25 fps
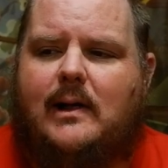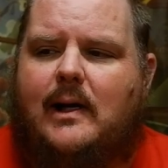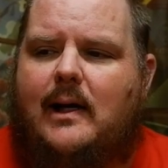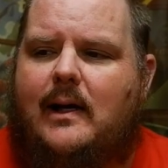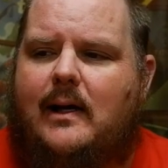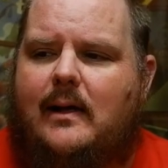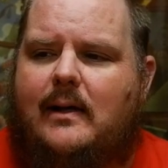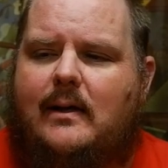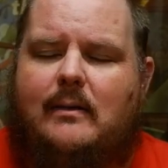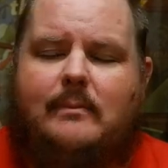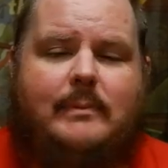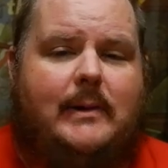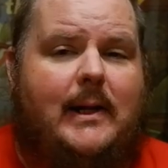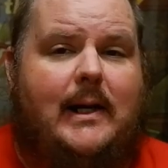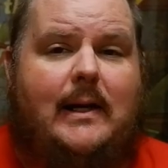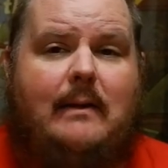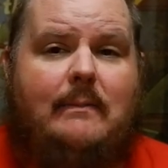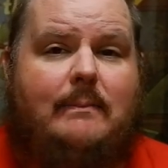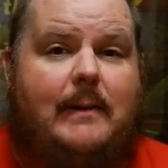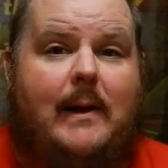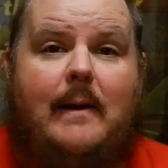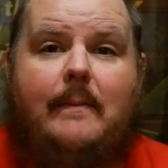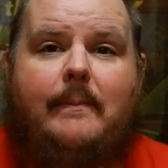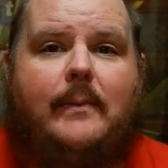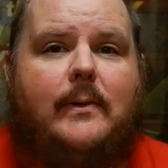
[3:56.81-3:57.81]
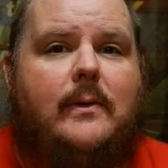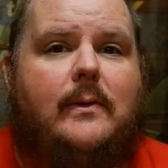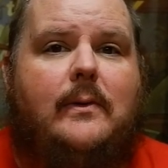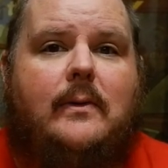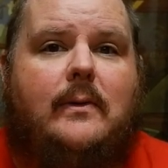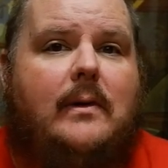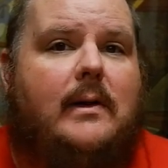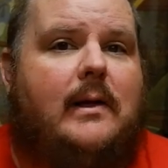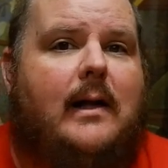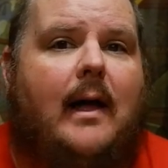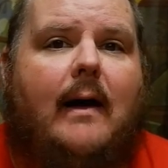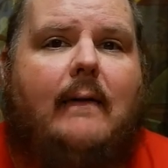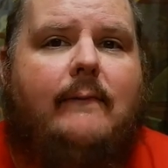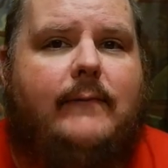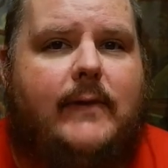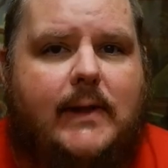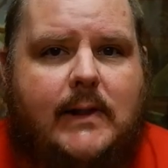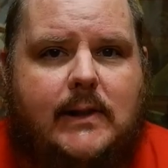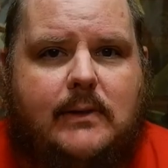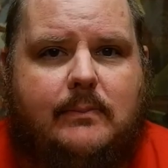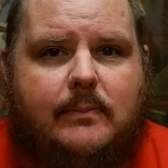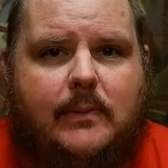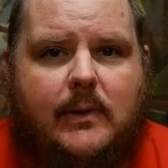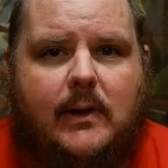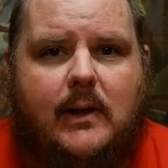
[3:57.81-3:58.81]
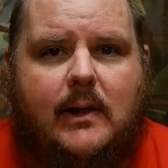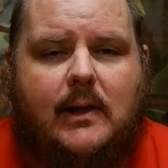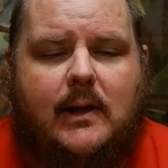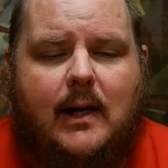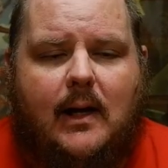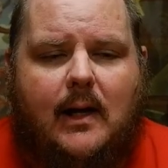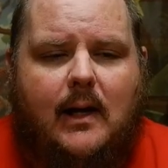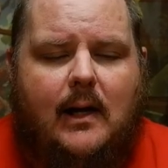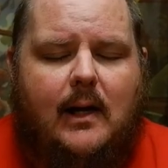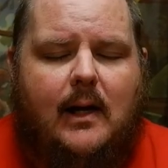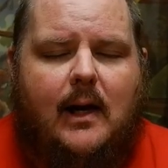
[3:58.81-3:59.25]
There are plenty of people who love this book.